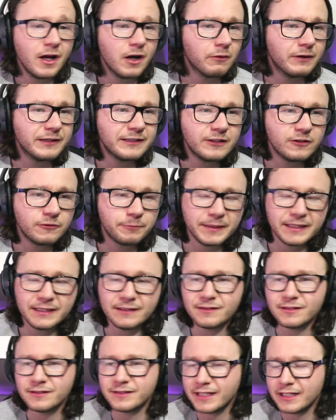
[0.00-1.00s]
When she's
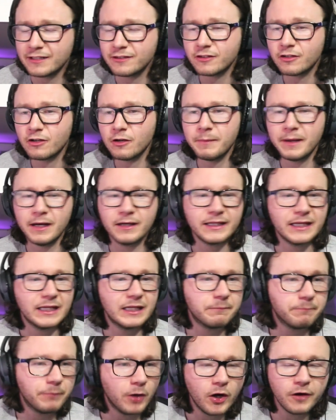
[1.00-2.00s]
speaking to Jessica about getting
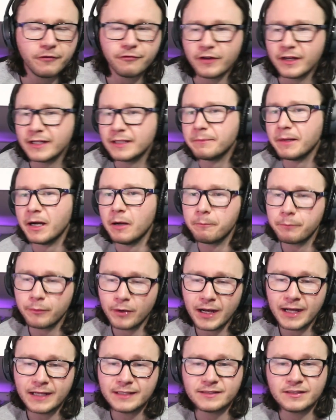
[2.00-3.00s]
a boyfriend, about
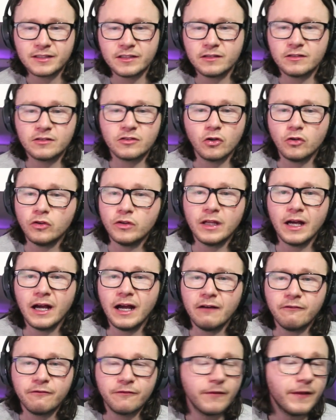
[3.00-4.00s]
Bryce, she doesn't
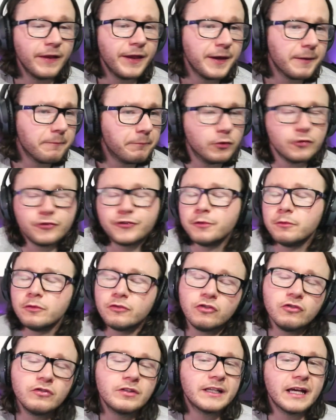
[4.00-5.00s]
have put two and
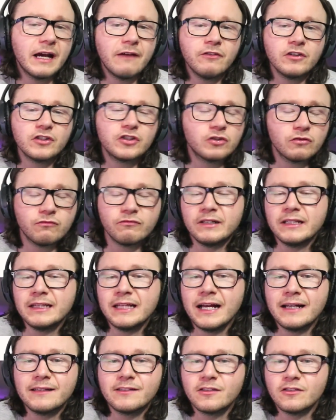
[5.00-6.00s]
two together. She doesn't
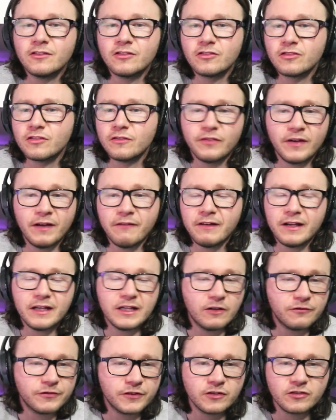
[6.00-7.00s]
realize the severity
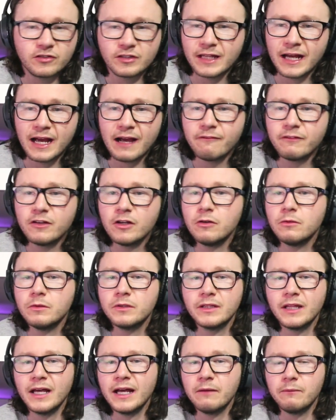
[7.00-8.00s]
of the scenario.
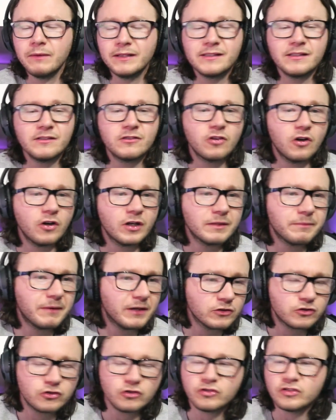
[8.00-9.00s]
And like when she's talking
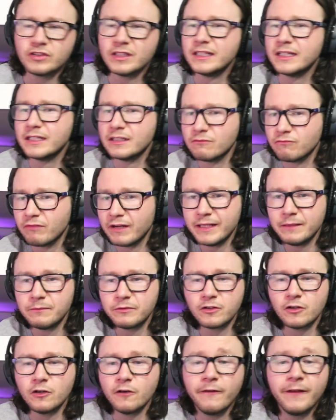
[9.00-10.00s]
about Justin and the rape
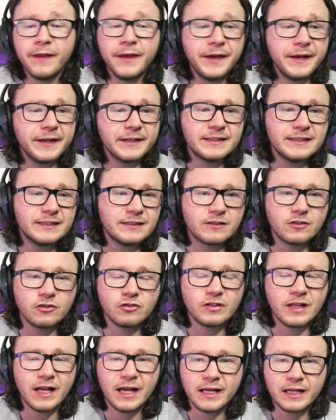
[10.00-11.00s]
stuff, she's
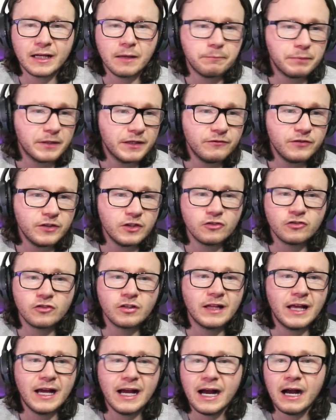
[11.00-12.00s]
just like oblivious to
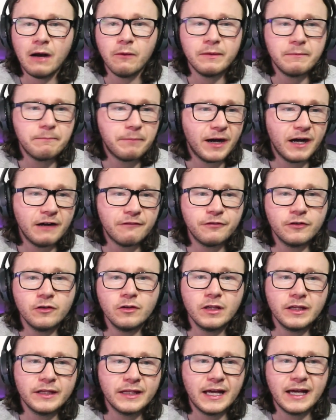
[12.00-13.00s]
like how
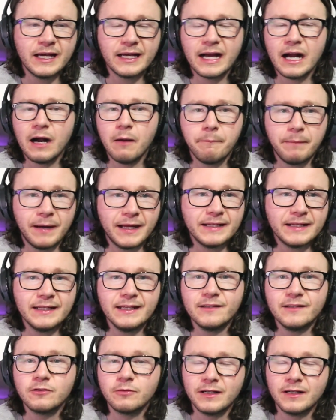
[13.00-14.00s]
impactful and like how bad it
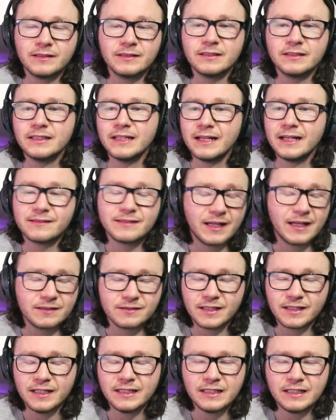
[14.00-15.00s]
is to actually like start
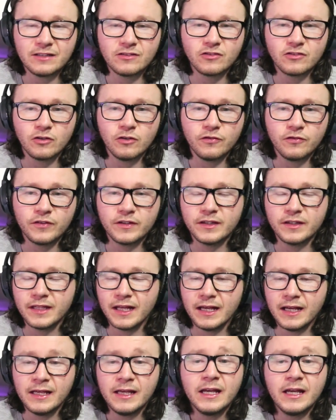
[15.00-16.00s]
saying this stuff. And
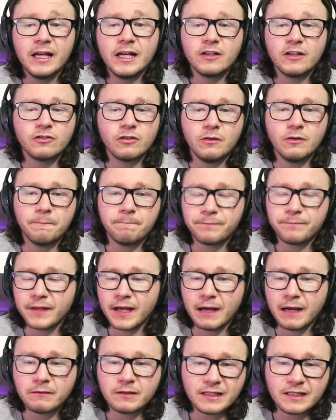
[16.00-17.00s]
like, so
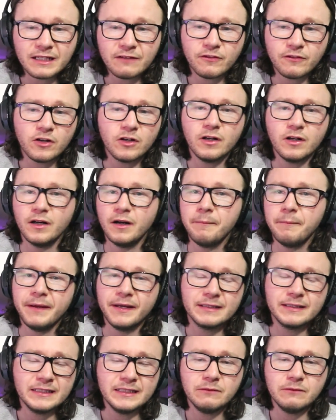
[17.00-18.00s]
I'm gonna give her a bit
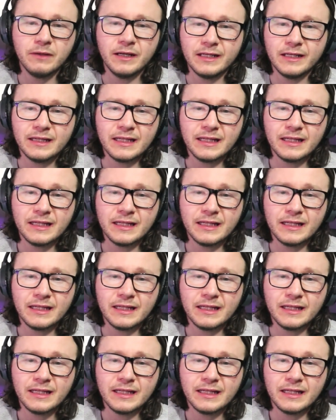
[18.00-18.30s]
of leeway.